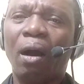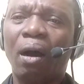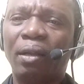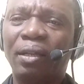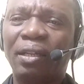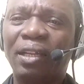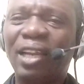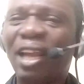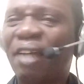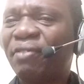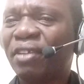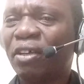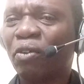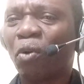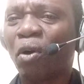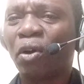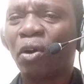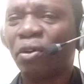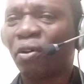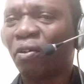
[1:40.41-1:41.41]
left the
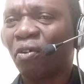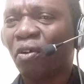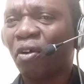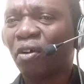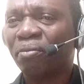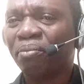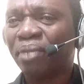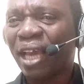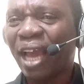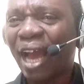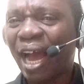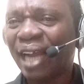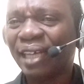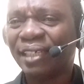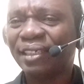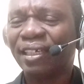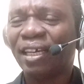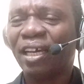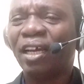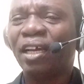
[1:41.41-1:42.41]
word of God
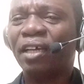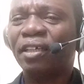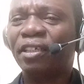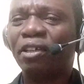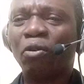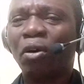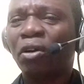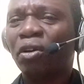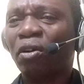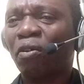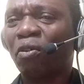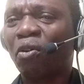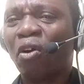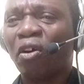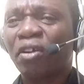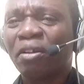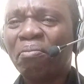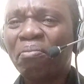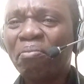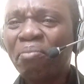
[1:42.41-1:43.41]
behind. The word of
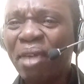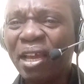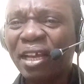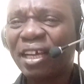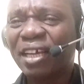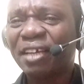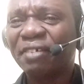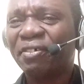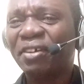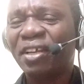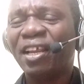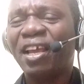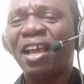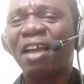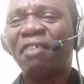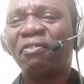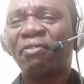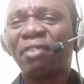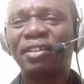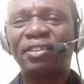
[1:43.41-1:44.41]
God make really
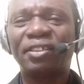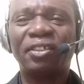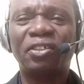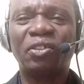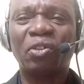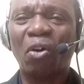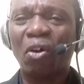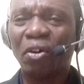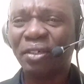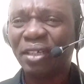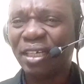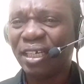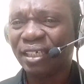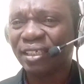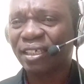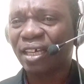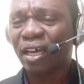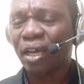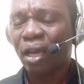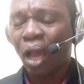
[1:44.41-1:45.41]
emphasis on
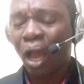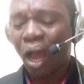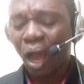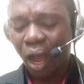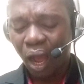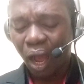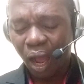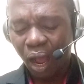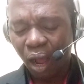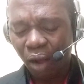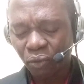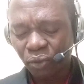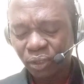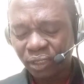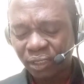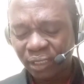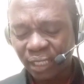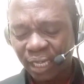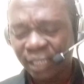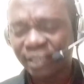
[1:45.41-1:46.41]
it, which
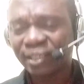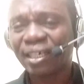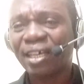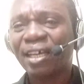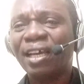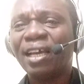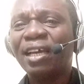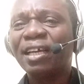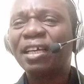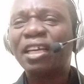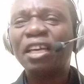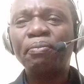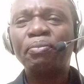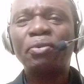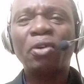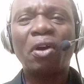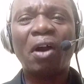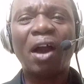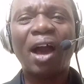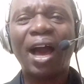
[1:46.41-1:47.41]
says, keep
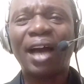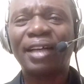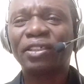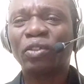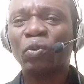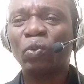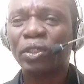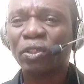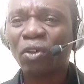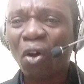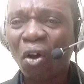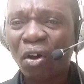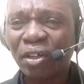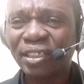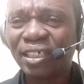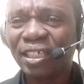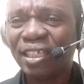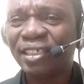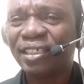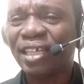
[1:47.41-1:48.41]
your heart with all
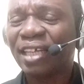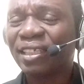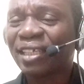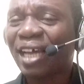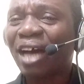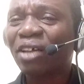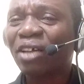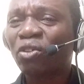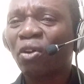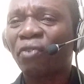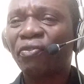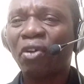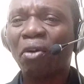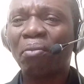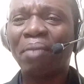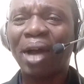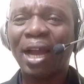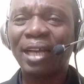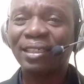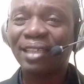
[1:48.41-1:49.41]
diligence. Out of your
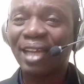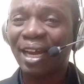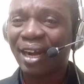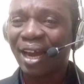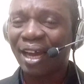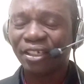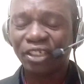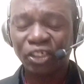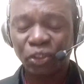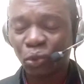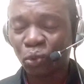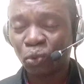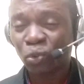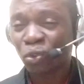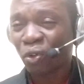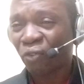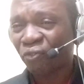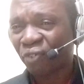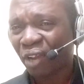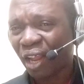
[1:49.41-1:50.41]
mind there are issues
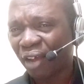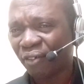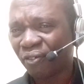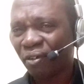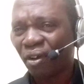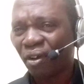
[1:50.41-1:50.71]
of life.